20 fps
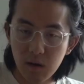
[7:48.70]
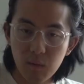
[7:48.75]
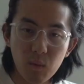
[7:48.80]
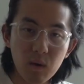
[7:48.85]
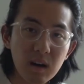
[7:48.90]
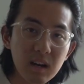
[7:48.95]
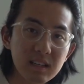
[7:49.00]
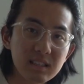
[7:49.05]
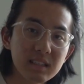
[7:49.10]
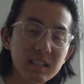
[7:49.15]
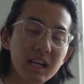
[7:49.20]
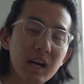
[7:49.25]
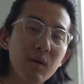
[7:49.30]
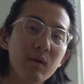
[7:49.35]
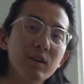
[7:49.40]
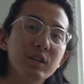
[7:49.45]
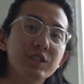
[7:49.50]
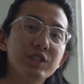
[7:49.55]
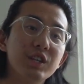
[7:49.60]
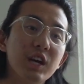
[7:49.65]
And one last thing I
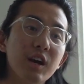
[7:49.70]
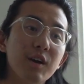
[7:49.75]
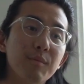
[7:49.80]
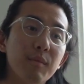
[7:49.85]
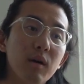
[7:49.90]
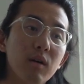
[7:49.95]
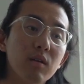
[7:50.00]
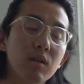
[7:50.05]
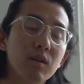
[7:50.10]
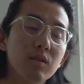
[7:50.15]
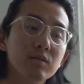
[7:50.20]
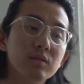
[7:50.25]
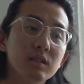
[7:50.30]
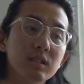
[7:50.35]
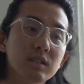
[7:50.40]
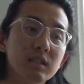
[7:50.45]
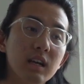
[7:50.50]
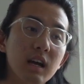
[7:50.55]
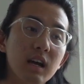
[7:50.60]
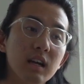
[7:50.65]
want to share about lows
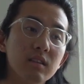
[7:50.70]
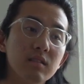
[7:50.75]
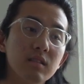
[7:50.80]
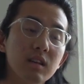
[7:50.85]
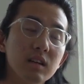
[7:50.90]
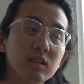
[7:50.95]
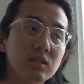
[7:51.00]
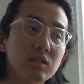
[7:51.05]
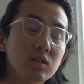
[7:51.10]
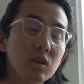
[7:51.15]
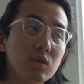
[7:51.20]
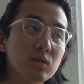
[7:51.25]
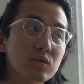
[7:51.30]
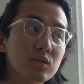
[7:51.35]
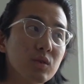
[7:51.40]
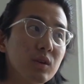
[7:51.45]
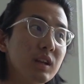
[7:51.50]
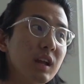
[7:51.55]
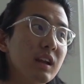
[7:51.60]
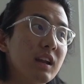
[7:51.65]
is that there's
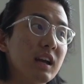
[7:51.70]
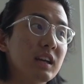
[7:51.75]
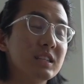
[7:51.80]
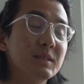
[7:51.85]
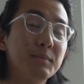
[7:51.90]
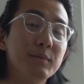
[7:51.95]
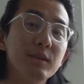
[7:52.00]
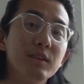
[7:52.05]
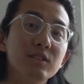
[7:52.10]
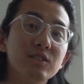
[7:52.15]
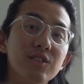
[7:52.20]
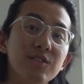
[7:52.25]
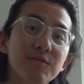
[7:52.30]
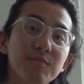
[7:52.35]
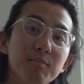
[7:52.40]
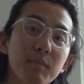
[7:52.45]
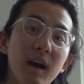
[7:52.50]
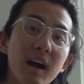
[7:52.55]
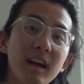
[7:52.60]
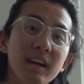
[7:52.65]
also another experience of
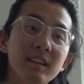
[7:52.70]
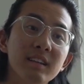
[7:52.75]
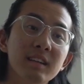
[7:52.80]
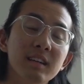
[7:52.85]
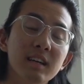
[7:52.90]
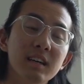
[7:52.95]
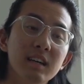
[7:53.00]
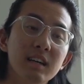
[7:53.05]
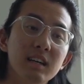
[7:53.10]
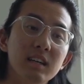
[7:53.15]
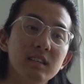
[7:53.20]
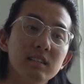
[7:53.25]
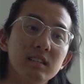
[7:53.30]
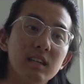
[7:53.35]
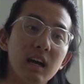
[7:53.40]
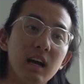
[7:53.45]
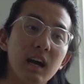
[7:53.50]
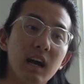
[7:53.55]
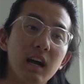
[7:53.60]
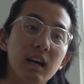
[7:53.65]
mine. It's
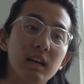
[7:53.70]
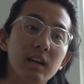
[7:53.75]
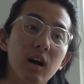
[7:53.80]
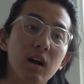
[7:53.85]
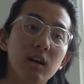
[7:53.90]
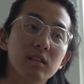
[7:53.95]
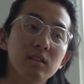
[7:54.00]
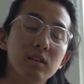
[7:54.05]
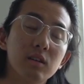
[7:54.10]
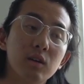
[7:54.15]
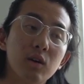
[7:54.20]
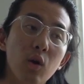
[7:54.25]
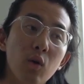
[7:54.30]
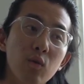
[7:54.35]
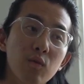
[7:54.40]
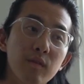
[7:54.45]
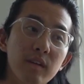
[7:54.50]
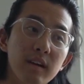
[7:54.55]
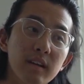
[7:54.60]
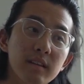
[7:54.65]
like I got
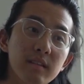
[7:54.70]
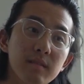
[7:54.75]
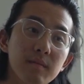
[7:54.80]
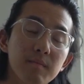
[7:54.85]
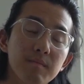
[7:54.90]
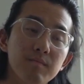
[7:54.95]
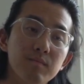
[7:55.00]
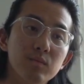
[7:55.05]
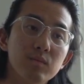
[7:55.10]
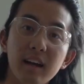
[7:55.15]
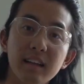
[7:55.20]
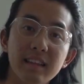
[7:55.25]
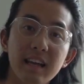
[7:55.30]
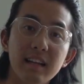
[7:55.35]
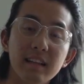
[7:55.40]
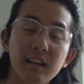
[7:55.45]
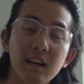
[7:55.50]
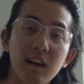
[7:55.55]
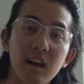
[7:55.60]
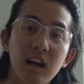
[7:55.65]
COVID, I
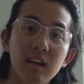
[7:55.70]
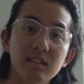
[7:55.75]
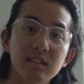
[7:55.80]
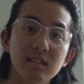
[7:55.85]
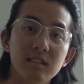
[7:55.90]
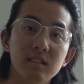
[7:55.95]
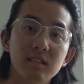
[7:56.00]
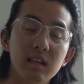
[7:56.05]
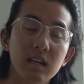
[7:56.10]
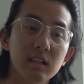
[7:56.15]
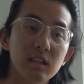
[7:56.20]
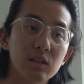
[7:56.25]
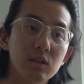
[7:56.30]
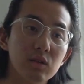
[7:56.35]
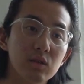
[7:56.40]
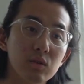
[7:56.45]
attend classes, I need